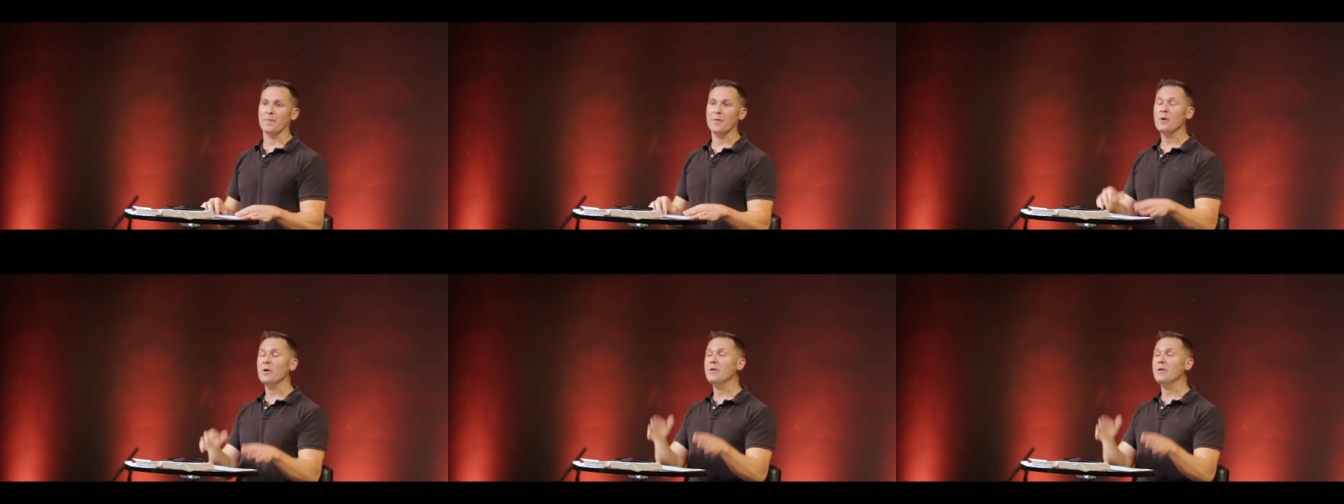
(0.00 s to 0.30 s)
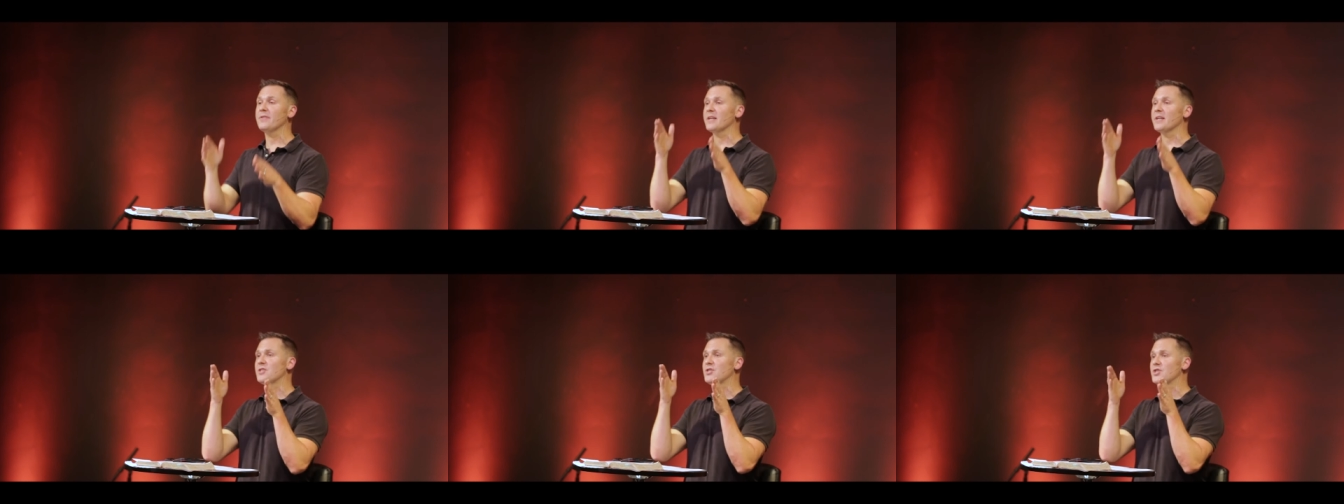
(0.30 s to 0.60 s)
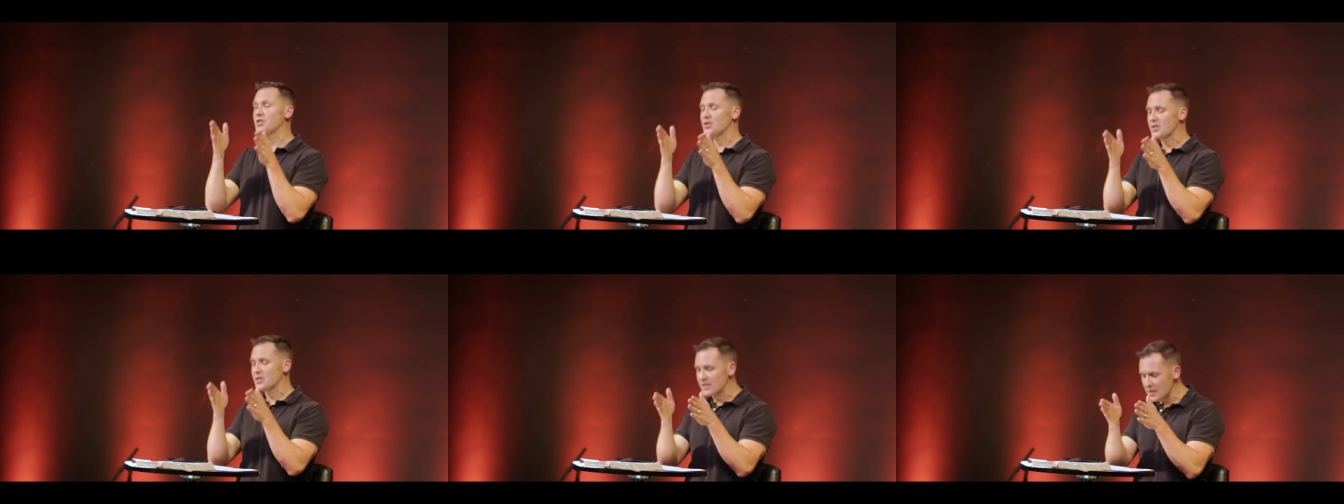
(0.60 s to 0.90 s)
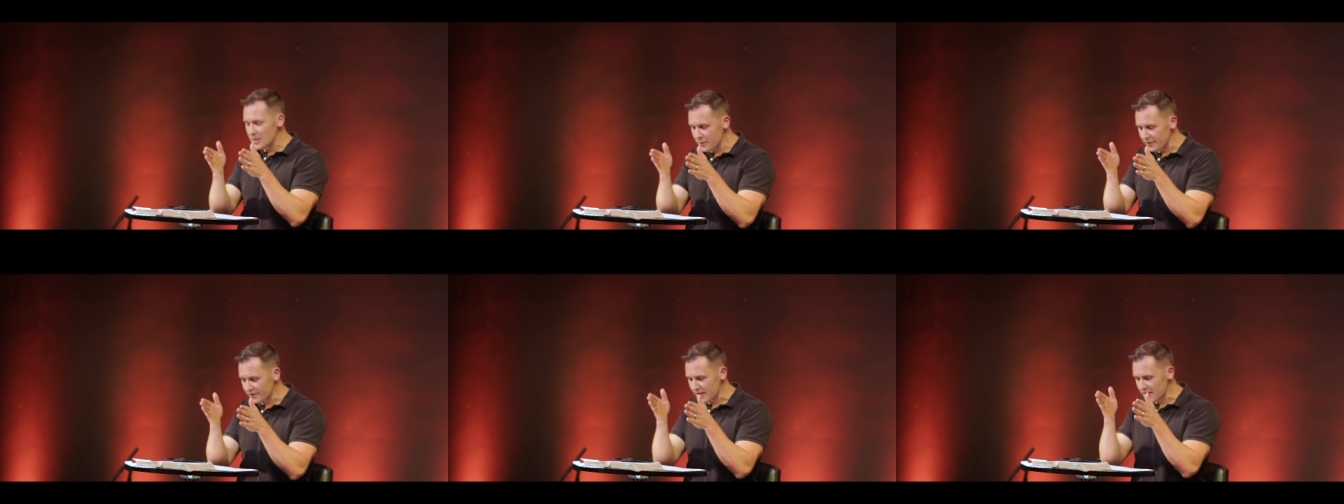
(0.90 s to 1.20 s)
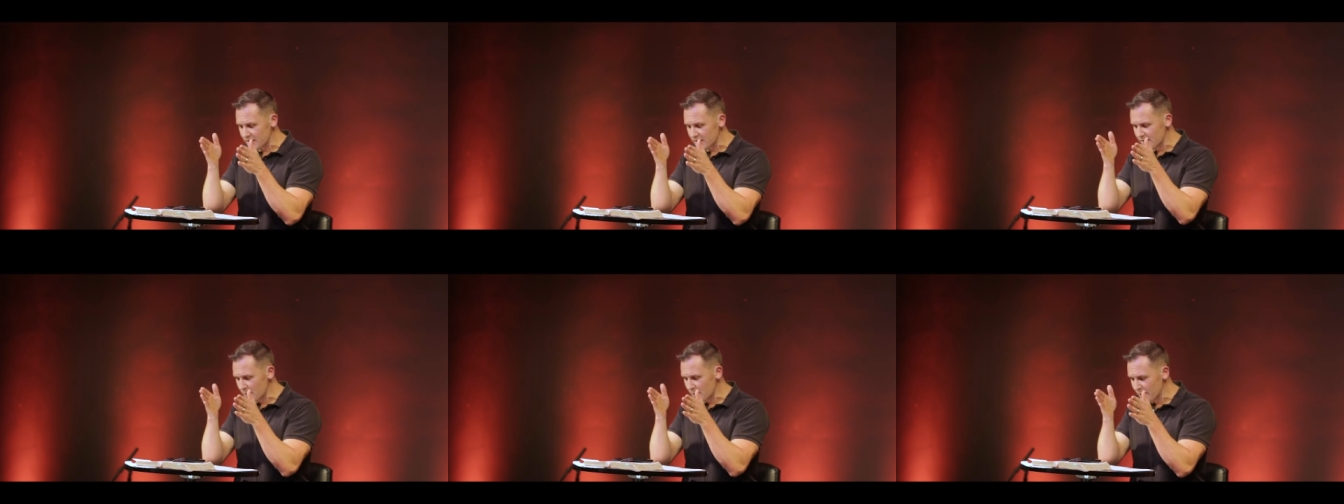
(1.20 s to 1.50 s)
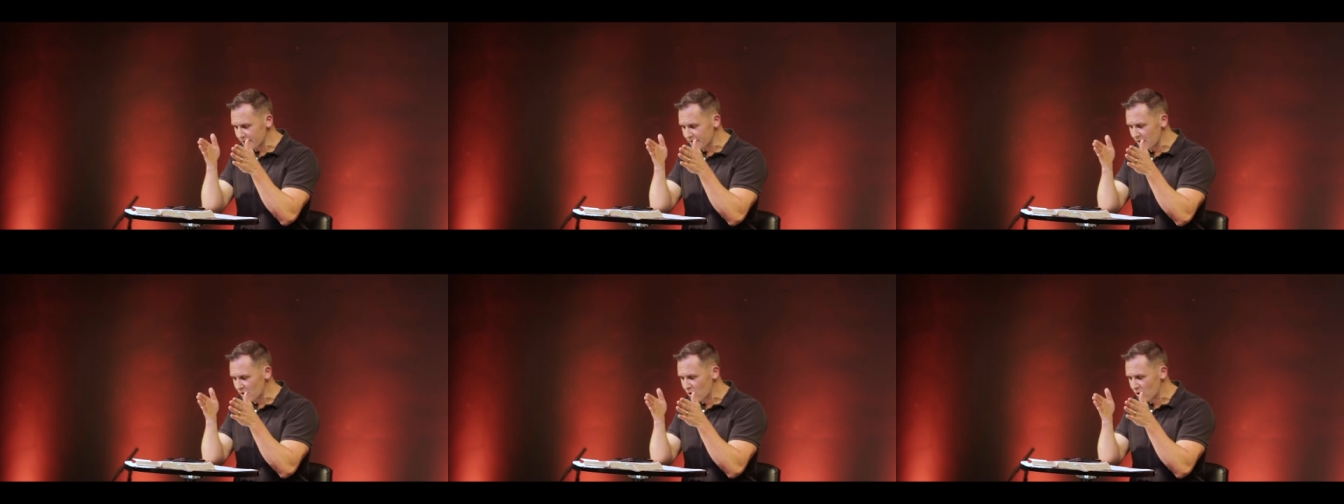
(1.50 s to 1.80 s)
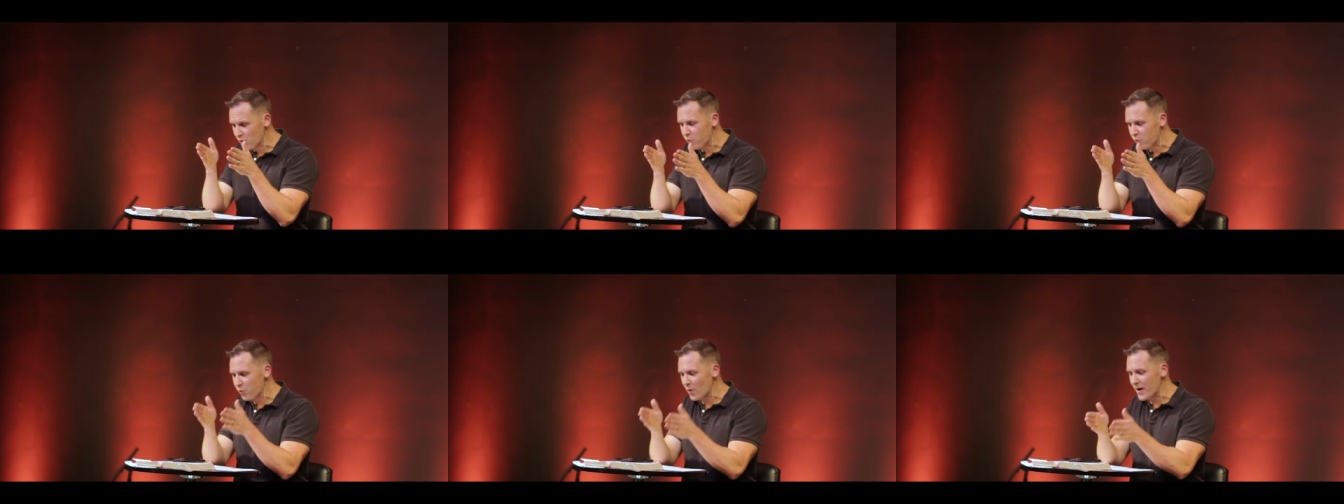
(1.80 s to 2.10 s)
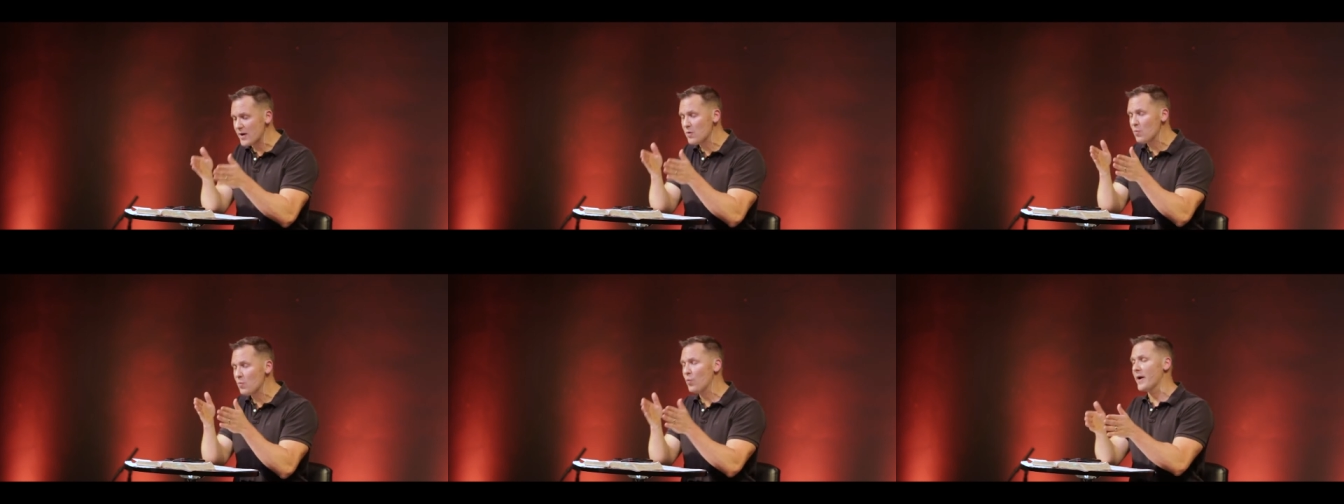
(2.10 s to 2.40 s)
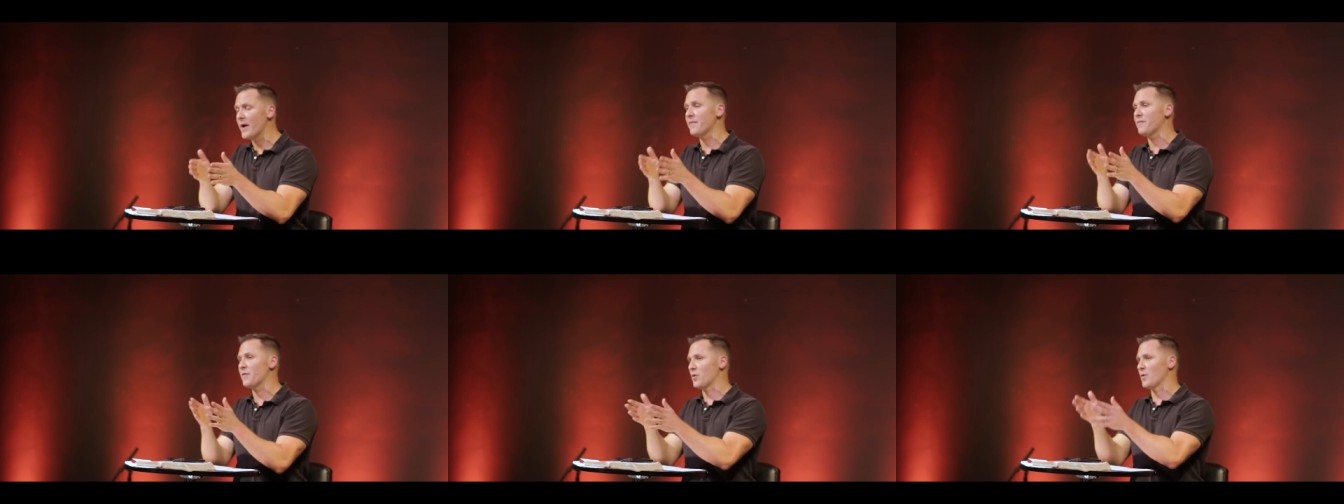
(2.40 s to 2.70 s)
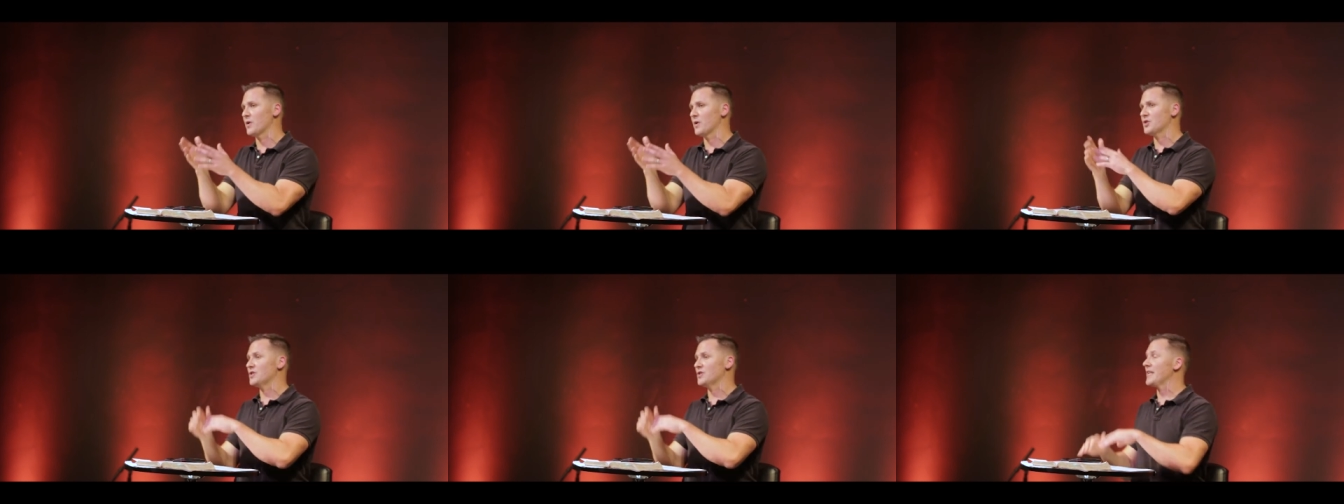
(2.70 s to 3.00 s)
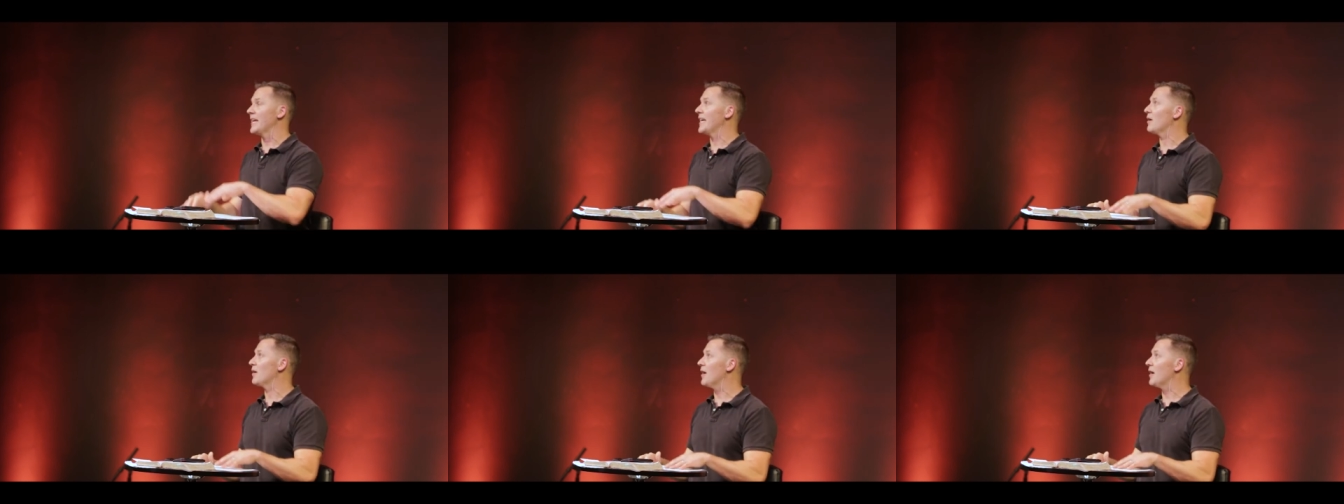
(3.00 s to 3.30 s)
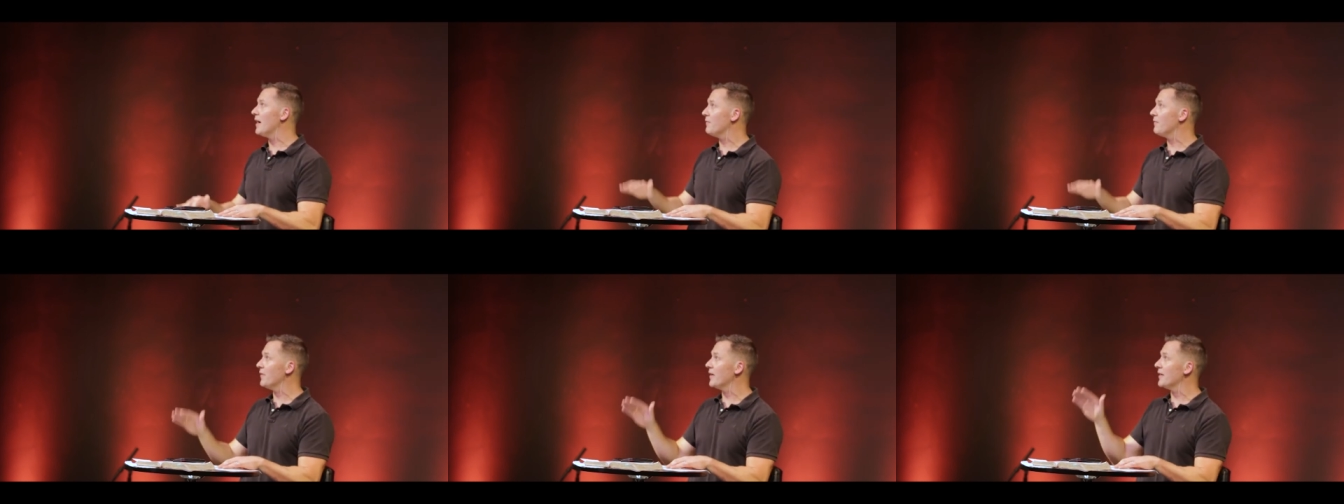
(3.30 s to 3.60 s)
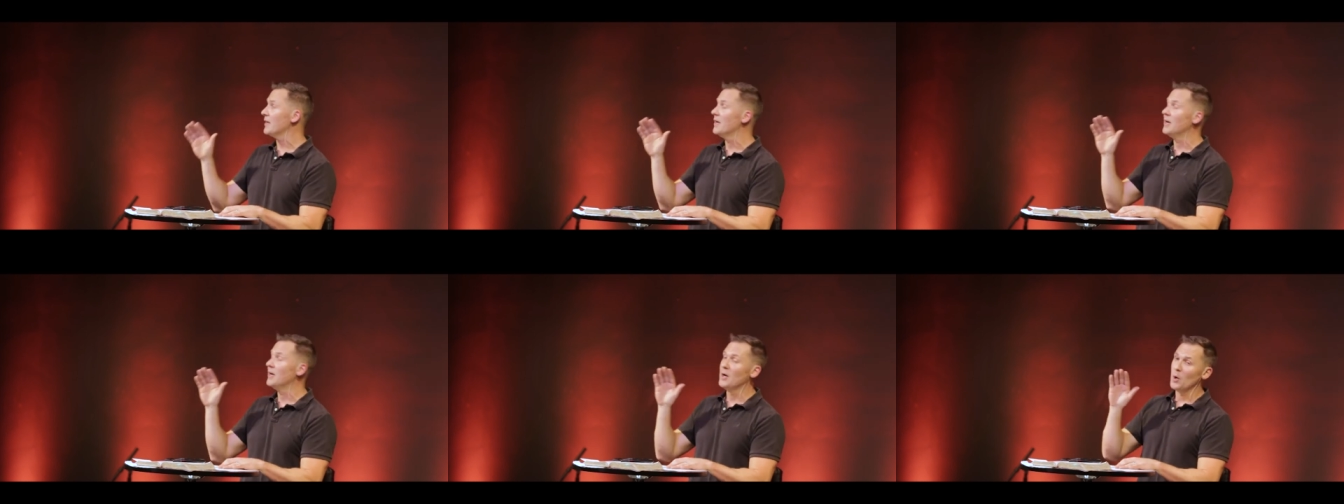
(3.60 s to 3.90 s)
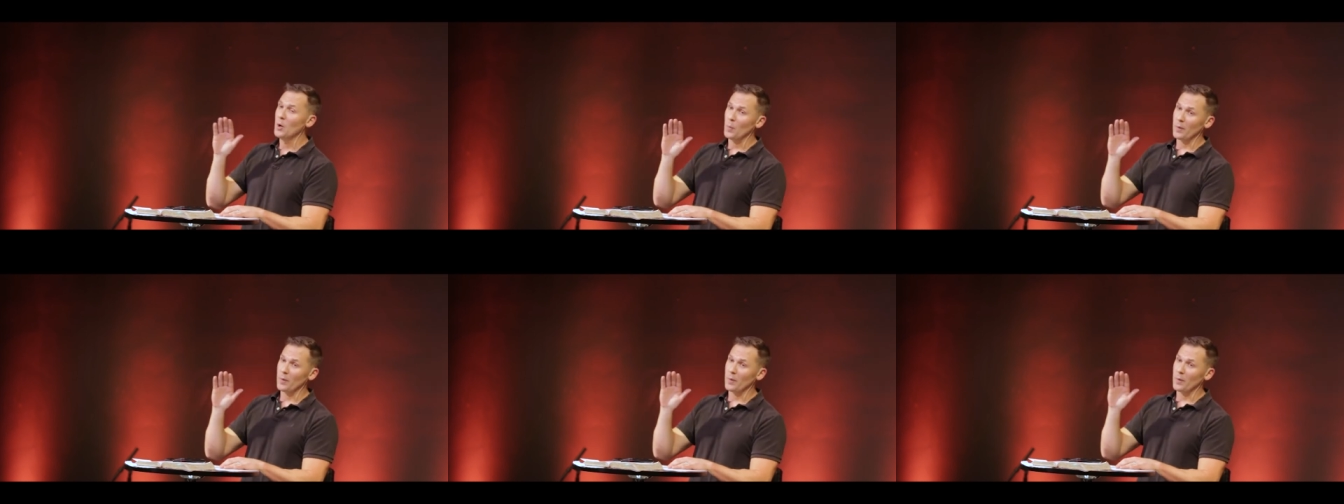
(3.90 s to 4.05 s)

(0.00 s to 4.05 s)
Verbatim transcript: There is a there is a there is a great way for Christians to handle conflict.